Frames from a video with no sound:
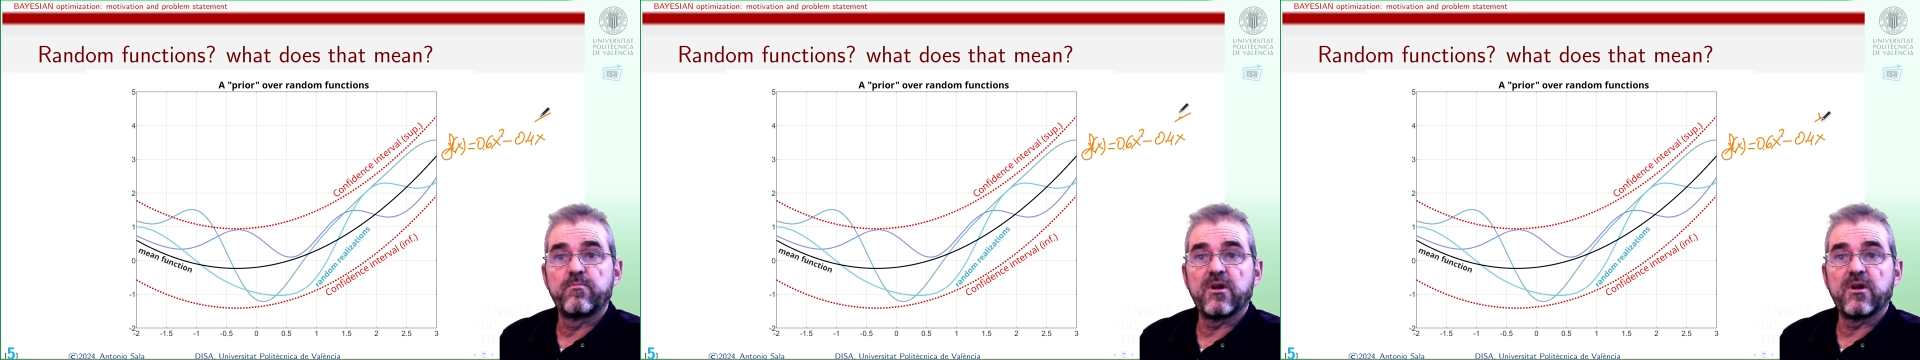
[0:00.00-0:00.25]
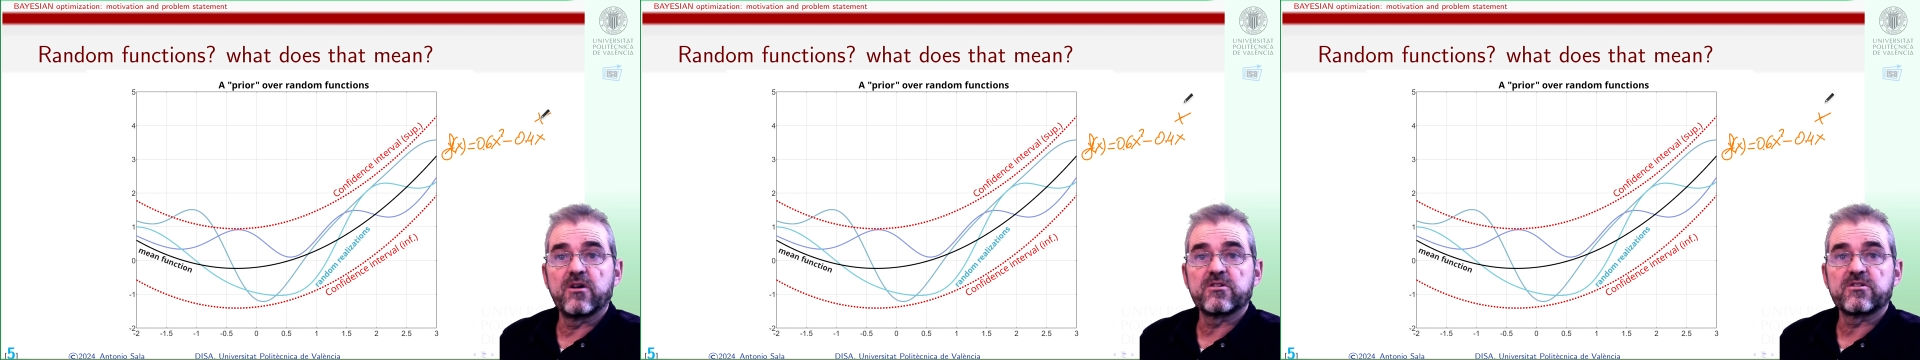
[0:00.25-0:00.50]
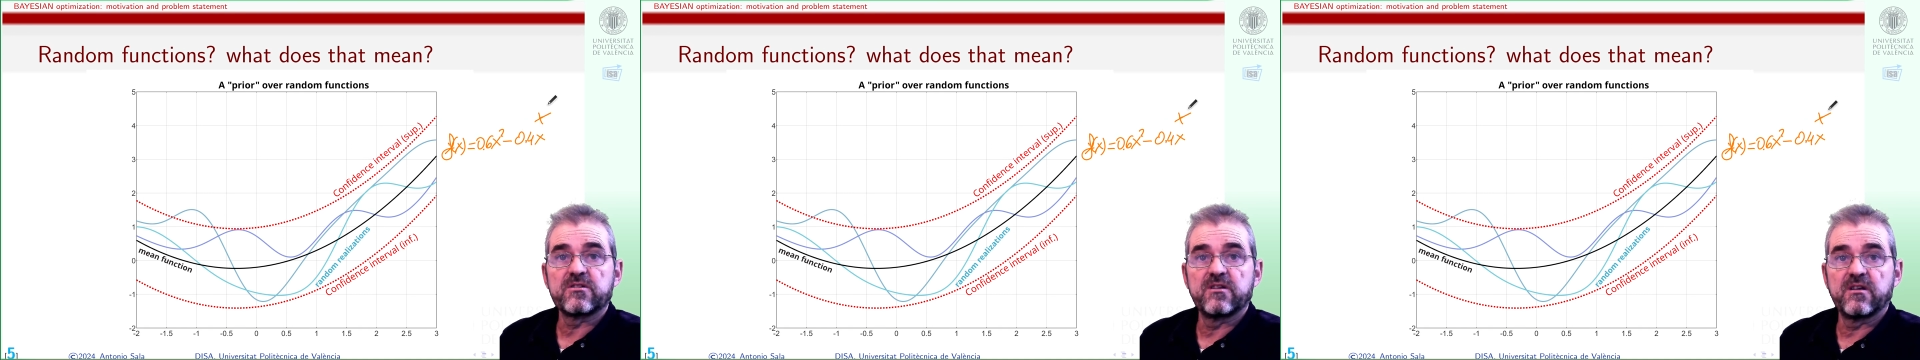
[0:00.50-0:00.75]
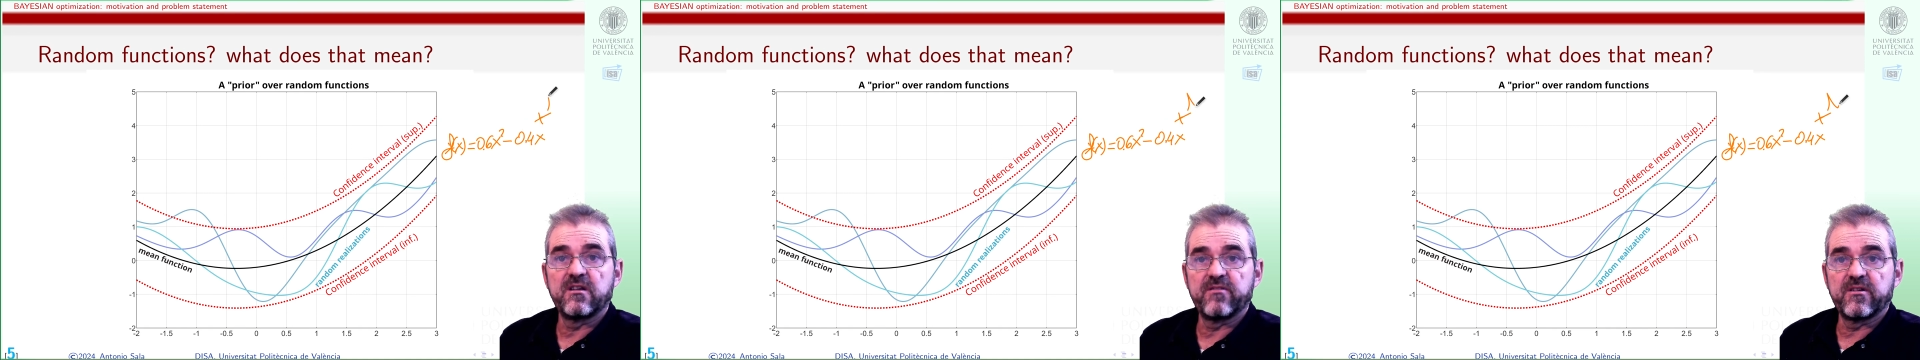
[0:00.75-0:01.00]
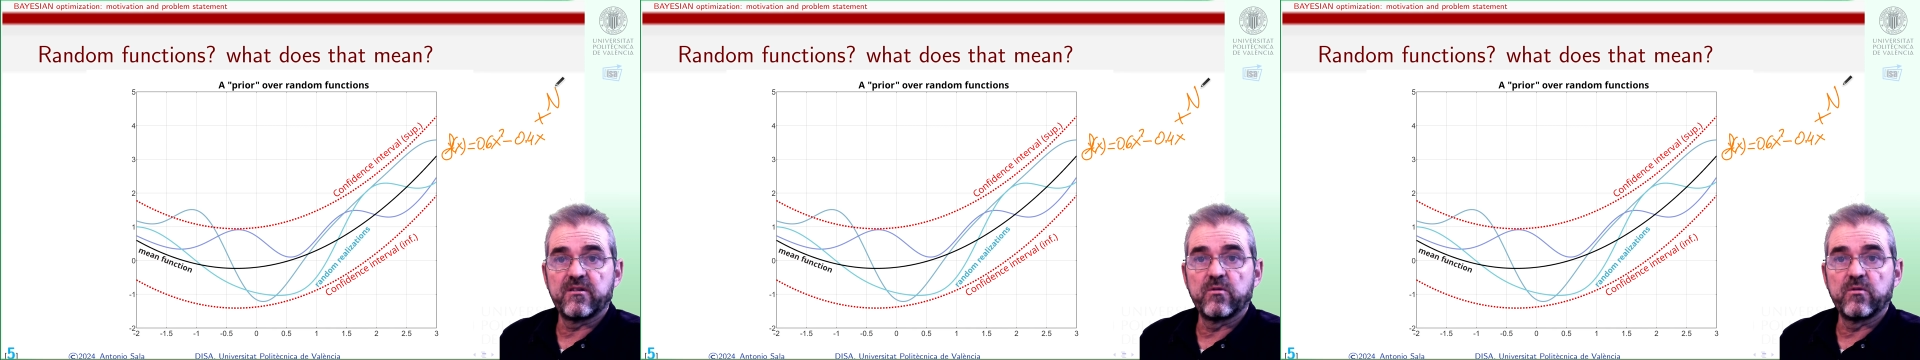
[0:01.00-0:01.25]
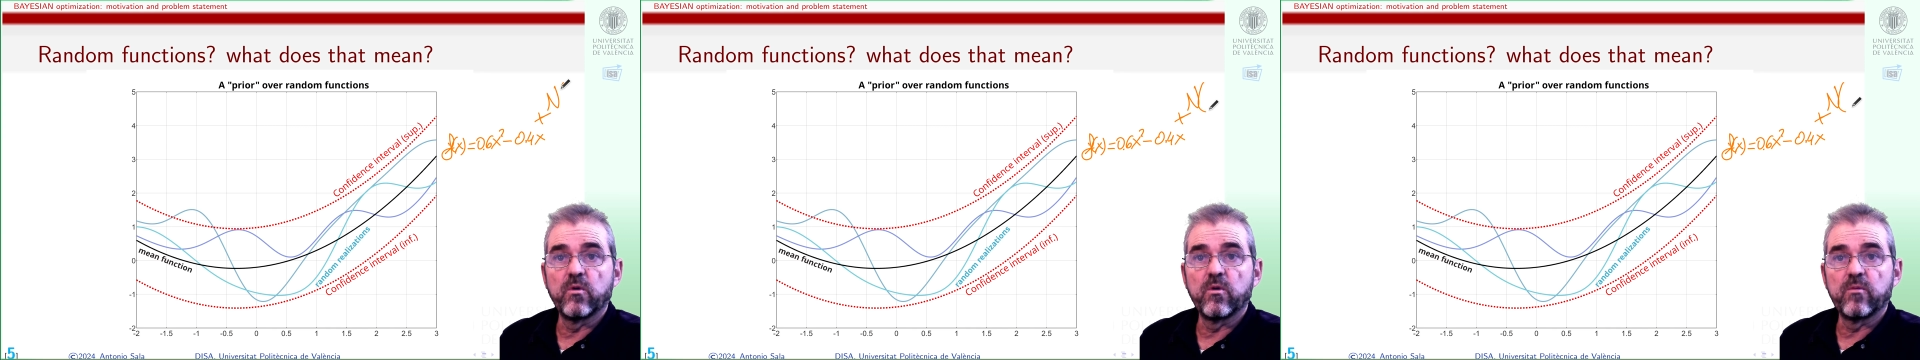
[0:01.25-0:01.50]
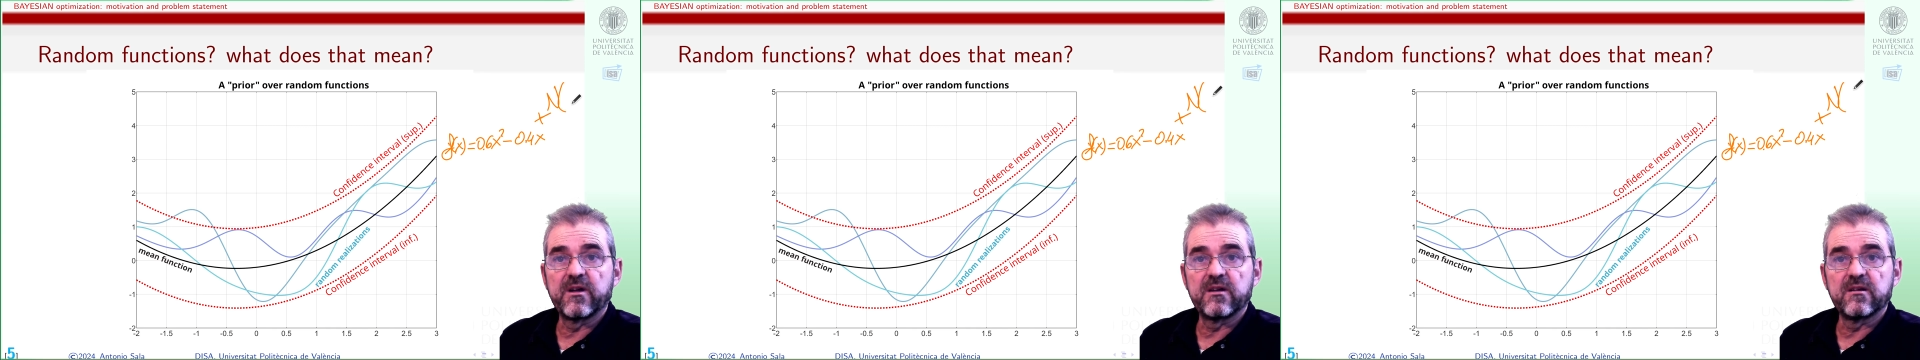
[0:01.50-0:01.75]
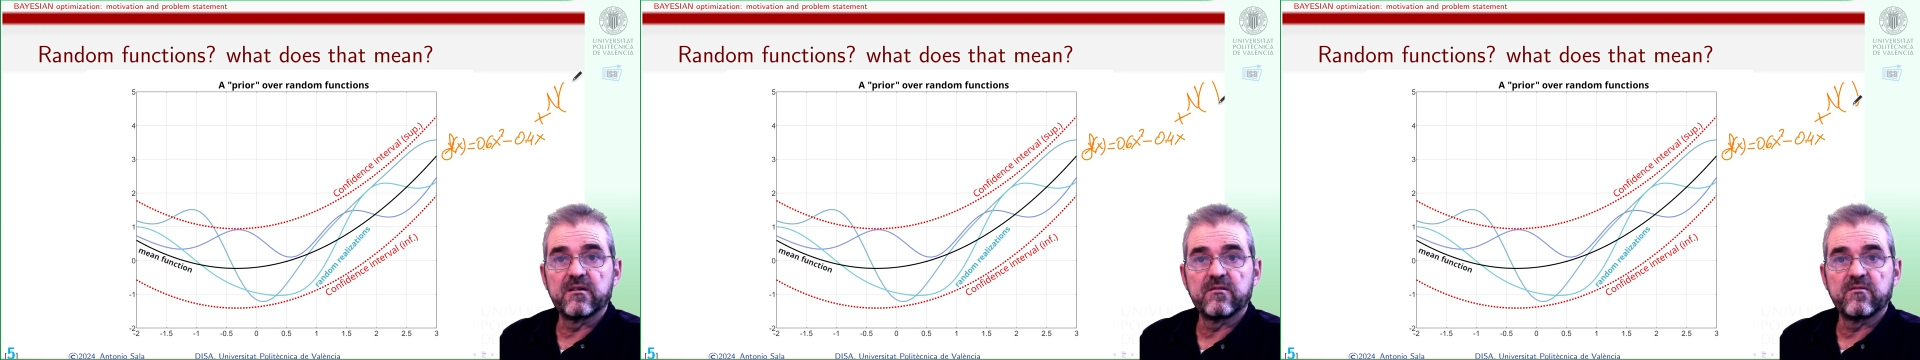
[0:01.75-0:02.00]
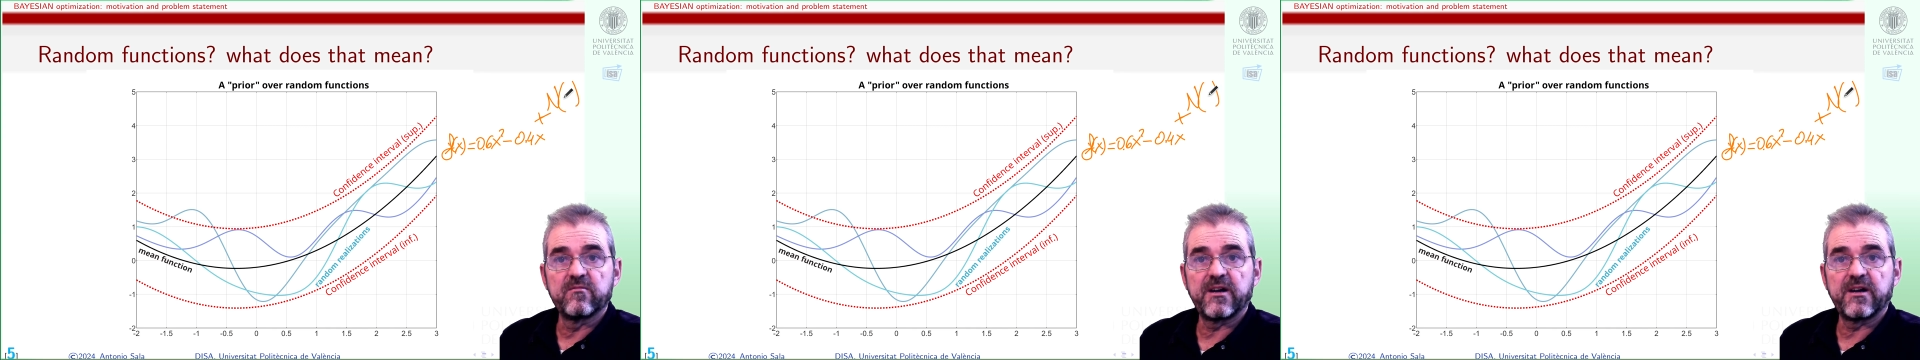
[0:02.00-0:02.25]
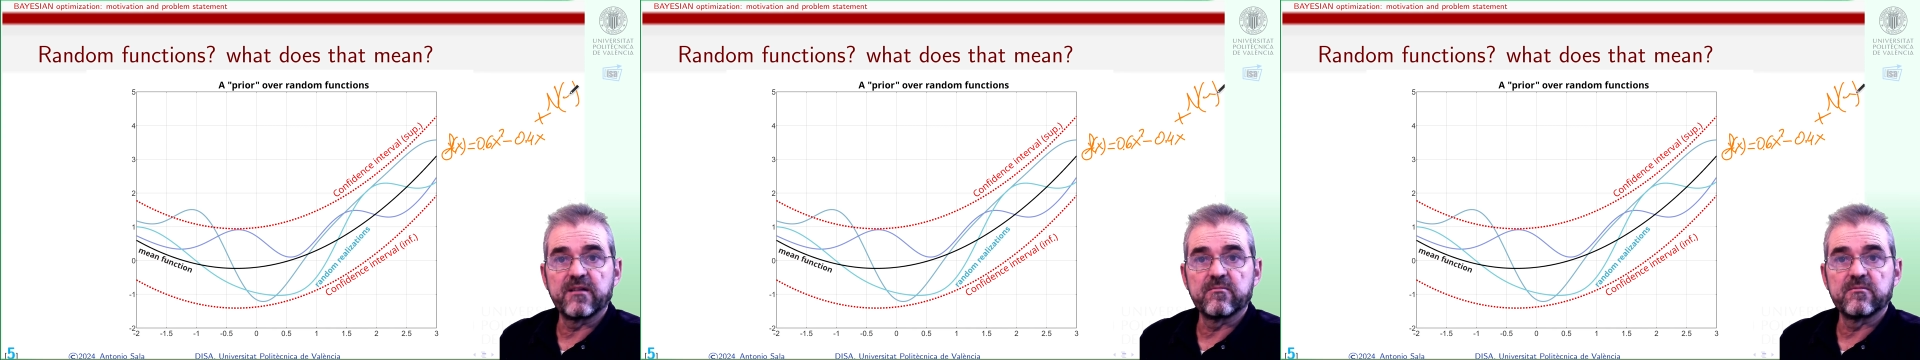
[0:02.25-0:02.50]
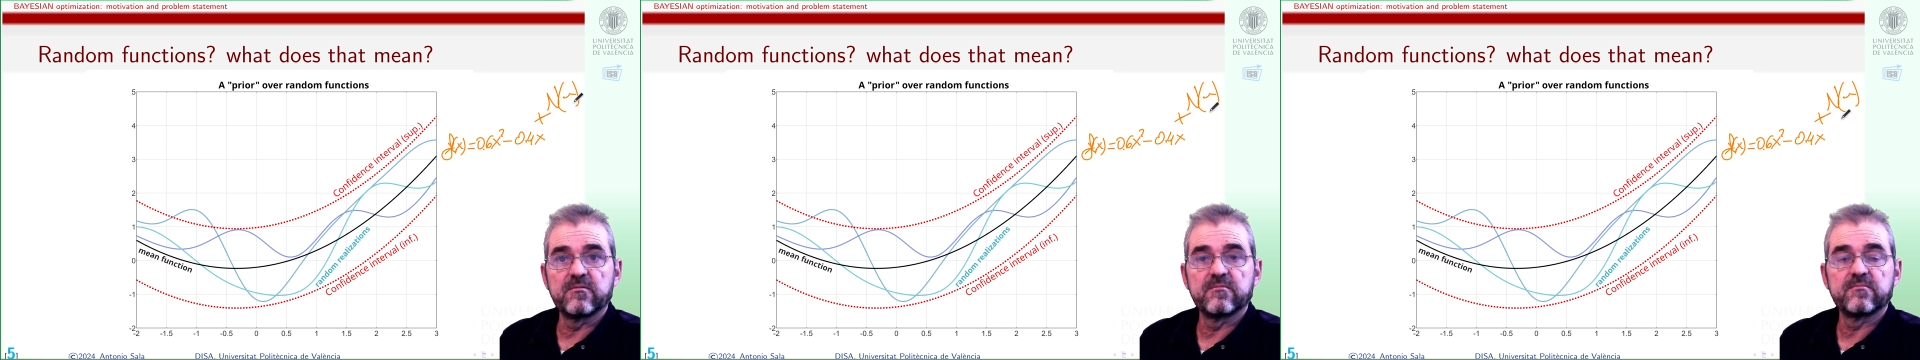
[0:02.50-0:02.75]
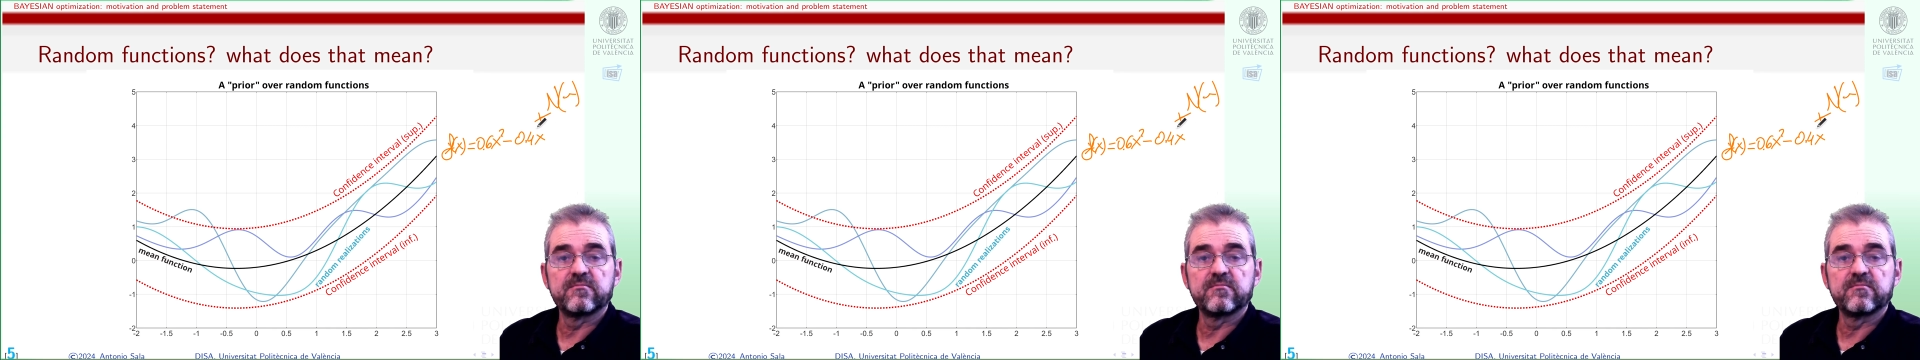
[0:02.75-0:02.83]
plus a given normal variable.